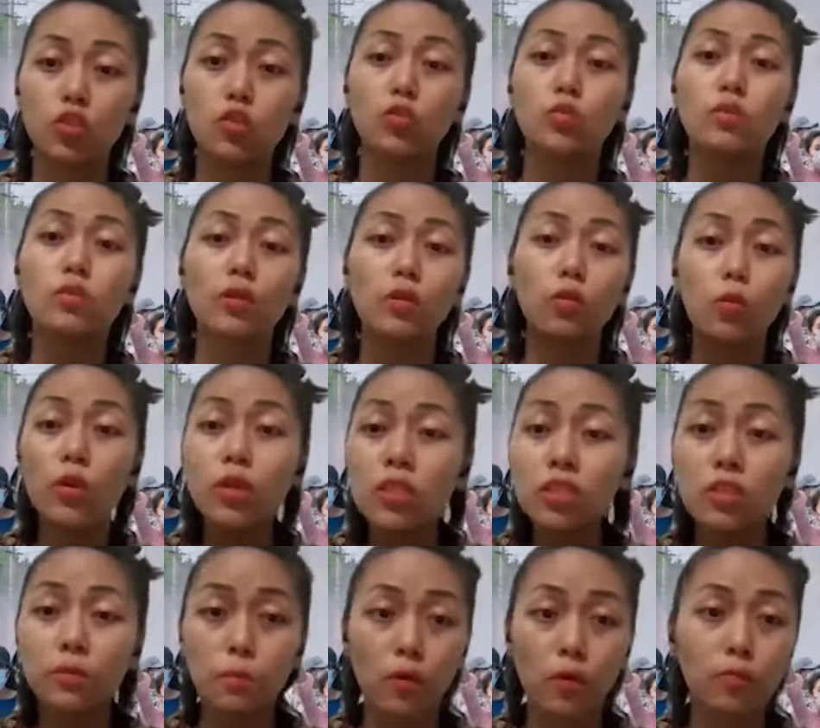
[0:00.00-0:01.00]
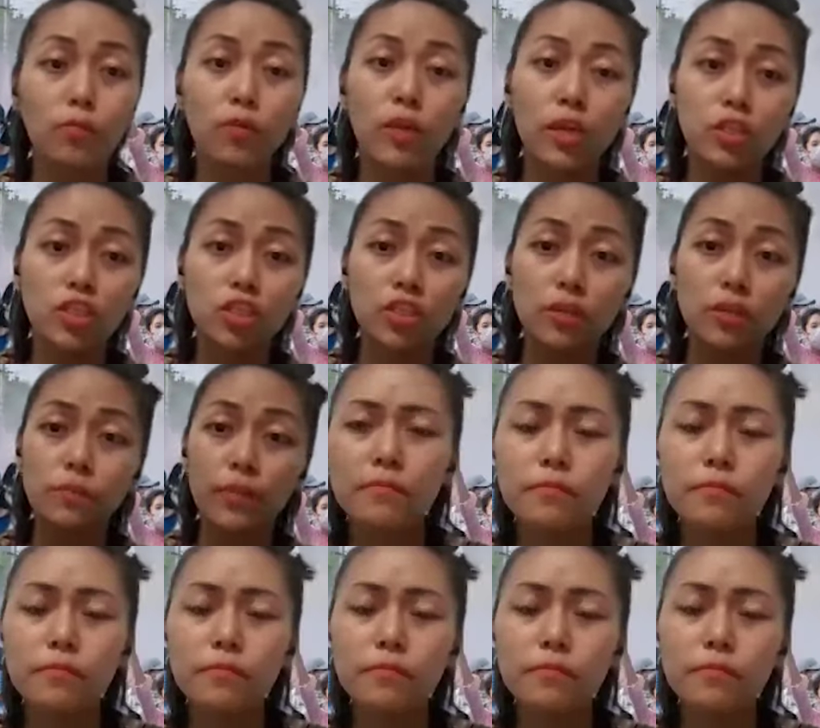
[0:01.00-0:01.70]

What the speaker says: to the Rohingya population.